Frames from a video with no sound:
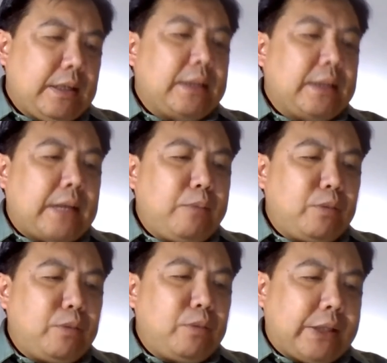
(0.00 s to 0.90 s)
And it came
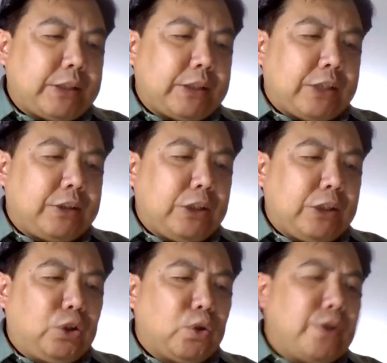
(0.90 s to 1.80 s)
to pass as they
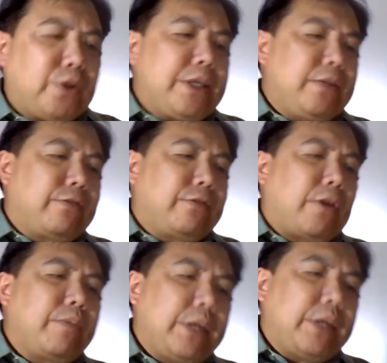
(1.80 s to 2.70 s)
journeyed
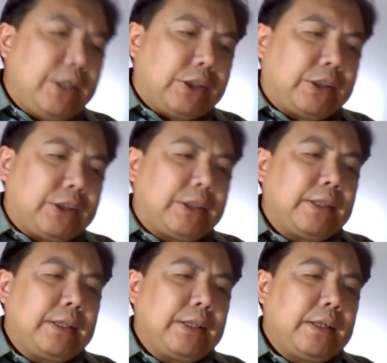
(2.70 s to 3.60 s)
from the east
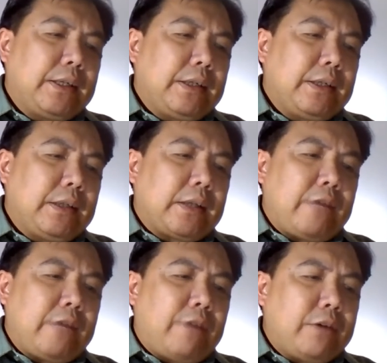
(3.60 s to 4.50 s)
that
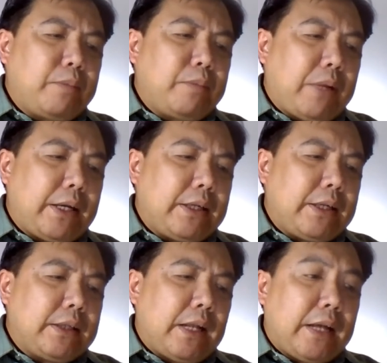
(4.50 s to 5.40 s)
they found a plain
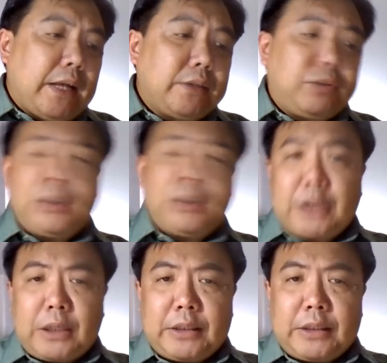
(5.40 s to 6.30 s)
in the land of
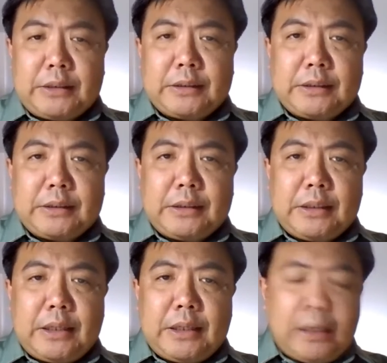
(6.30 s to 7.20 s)
Shinar,
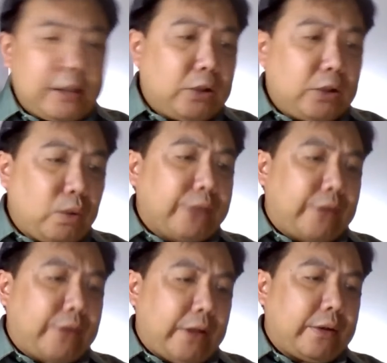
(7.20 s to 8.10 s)
and they dwelt
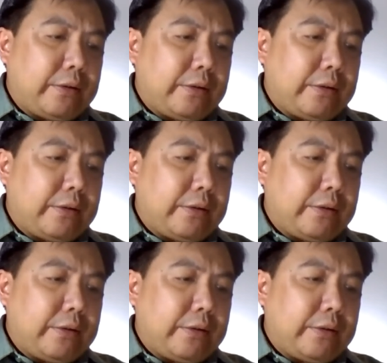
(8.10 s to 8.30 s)
there.